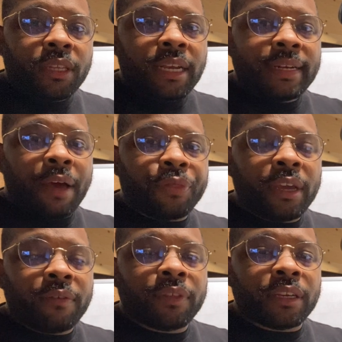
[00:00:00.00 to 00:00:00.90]
Now think
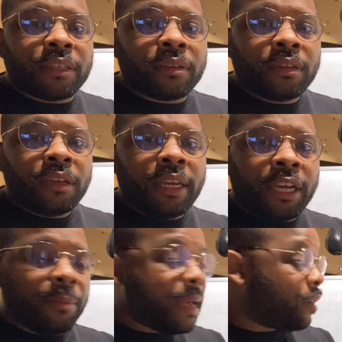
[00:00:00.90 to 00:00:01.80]
of this, hear
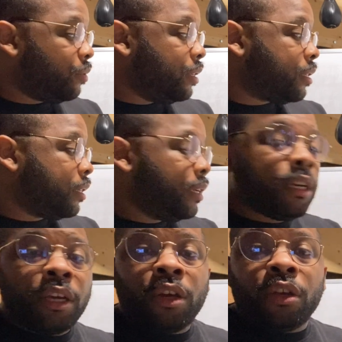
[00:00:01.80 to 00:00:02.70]
me out on this.
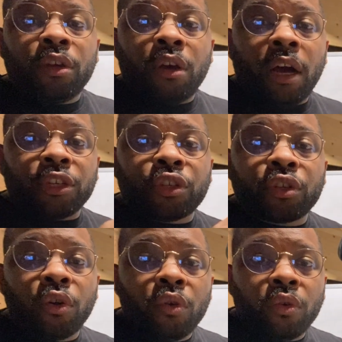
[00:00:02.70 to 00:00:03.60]
A
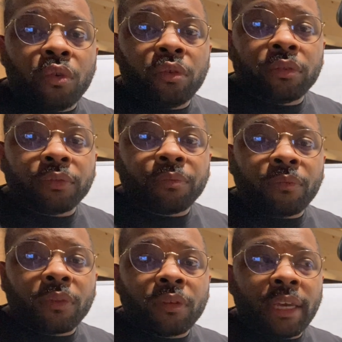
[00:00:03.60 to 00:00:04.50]
school,
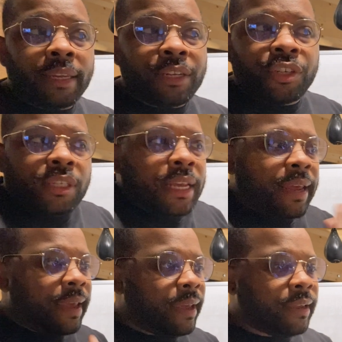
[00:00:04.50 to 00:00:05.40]
and let's
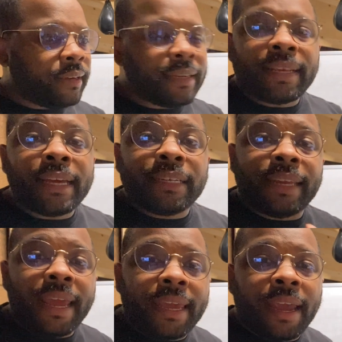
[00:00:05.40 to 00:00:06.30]
say a
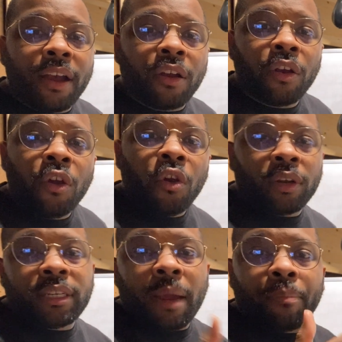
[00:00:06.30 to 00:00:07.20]
daycare, or
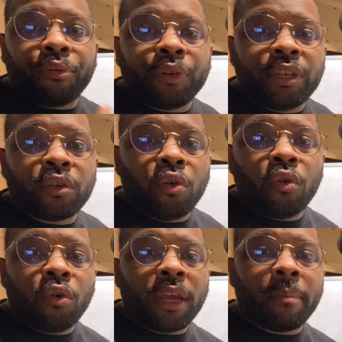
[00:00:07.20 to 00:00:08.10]
let's say a
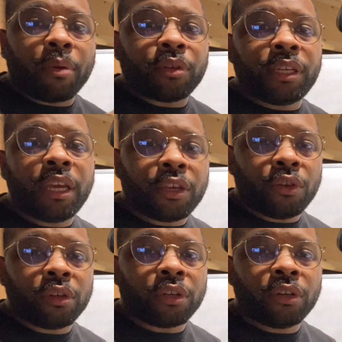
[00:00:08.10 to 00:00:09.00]
preschool in
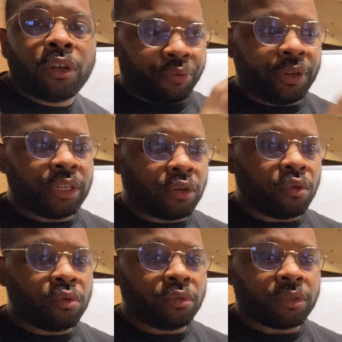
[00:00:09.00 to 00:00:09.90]
particular,
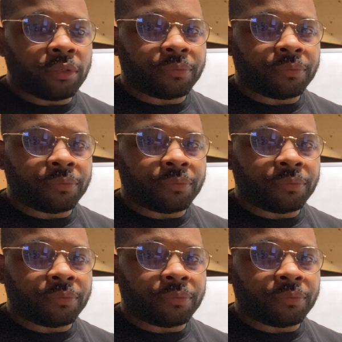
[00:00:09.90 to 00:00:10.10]
preschools,